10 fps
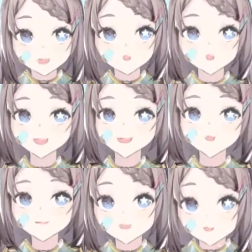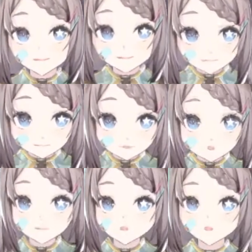it up again once we
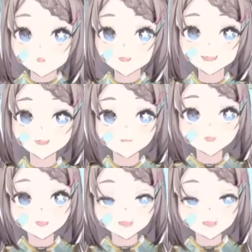set up the